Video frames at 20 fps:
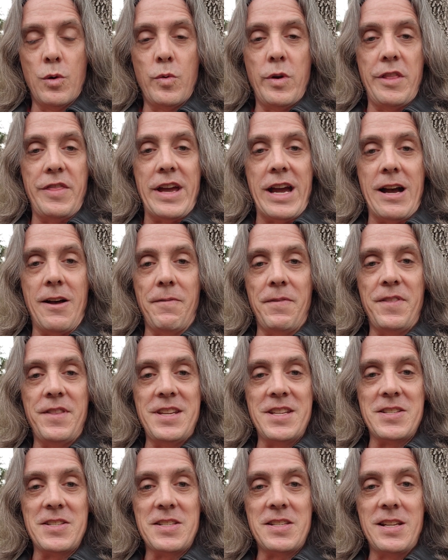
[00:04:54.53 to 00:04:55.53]
without
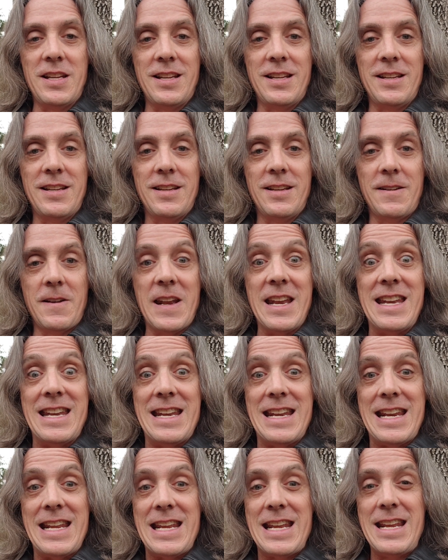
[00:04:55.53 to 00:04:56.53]
this
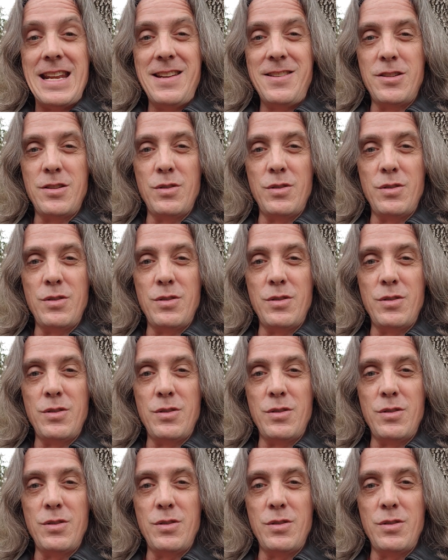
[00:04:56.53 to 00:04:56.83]
need